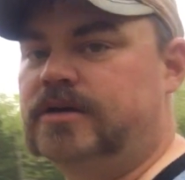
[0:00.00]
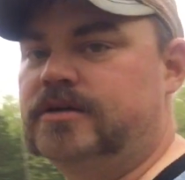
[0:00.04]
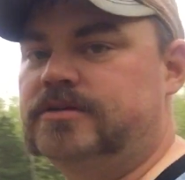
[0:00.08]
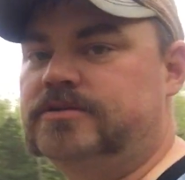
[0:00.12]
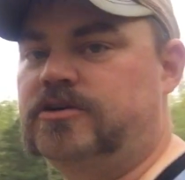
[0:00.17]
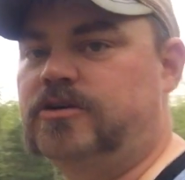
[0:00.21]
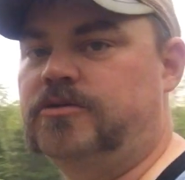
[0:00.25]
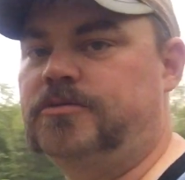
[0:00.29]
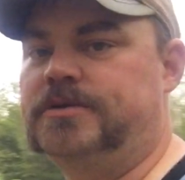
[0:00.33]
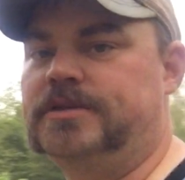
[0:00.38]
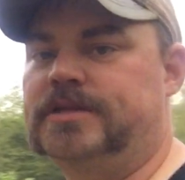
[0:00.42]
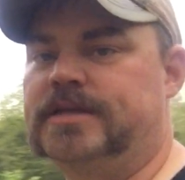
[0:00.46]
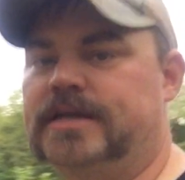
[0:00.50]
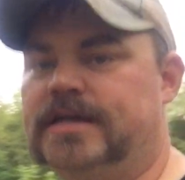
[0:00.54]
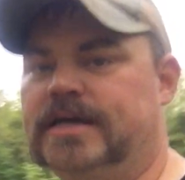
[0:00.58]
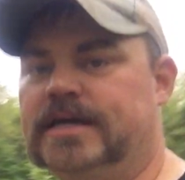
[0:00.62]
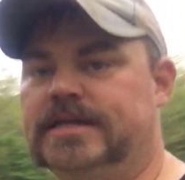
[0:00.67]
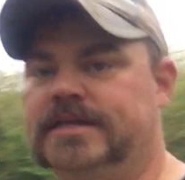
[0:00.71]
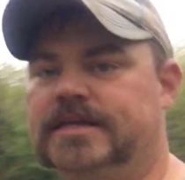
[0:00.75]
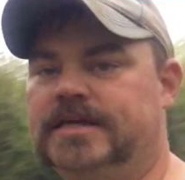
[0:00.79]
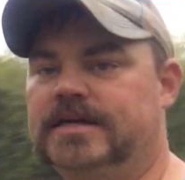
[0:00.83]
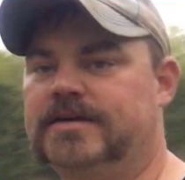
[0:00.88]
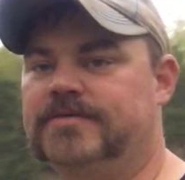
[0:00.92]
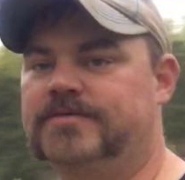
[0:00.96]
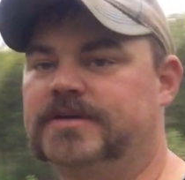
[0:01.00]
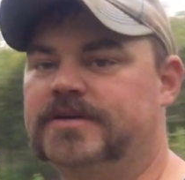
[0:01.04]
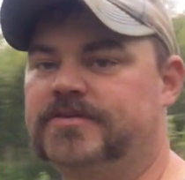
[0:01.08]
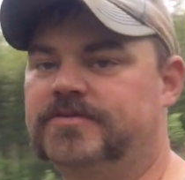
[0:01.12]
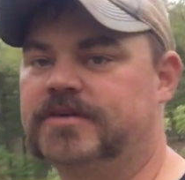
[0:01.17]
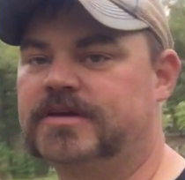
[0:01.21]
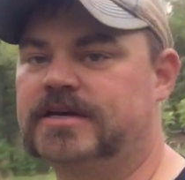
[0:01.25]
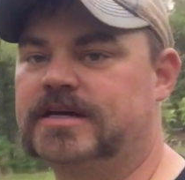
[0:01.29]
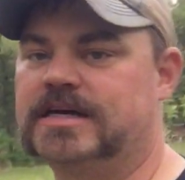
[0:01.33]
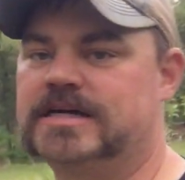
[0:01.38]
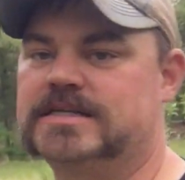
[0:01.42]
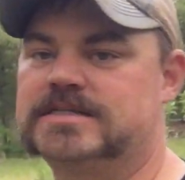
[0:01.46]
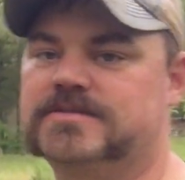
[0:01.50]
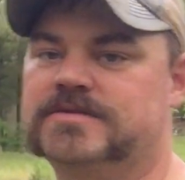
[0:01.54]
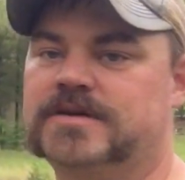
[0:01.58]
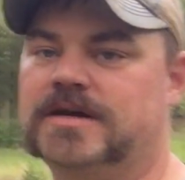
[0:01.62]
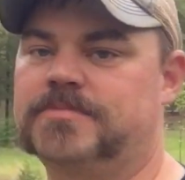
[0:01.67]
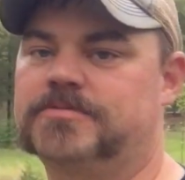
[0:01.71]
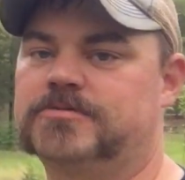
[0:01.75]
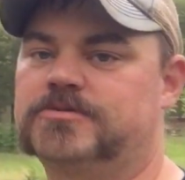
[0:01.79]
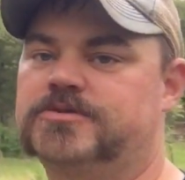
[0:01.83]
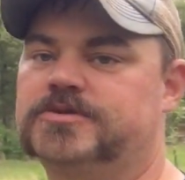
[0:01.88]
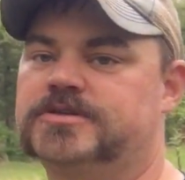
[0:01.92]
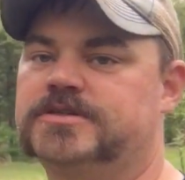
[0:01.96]
told me that I had to have different kinds of
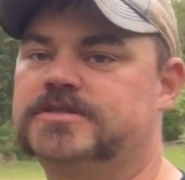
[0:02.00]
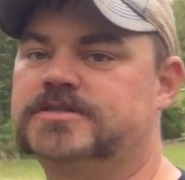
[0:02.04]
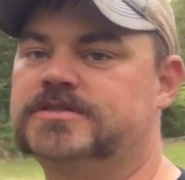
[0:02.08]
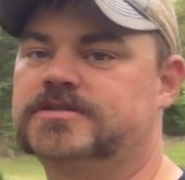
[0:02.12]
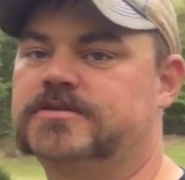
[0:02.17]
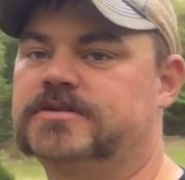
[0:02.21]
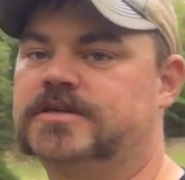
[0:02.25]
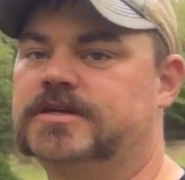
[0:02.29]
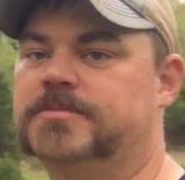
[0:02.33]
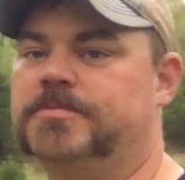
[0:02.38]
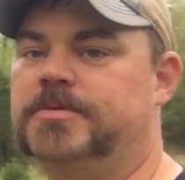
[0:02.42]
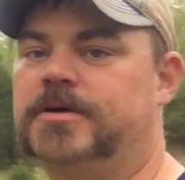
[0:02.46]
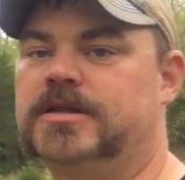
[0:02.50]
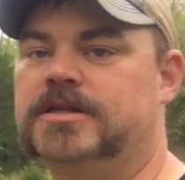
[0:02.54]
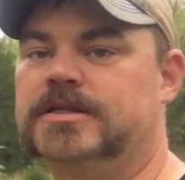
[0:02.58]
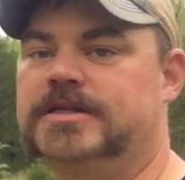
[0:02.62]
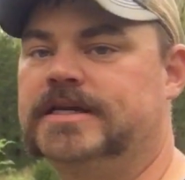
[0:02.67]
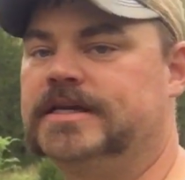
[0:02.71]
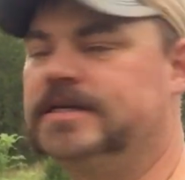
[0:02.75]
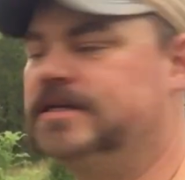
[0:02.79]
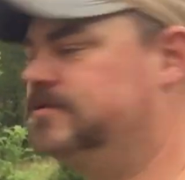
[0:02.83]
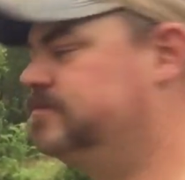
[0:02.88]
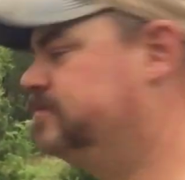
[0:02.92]
apple trees so they pollinate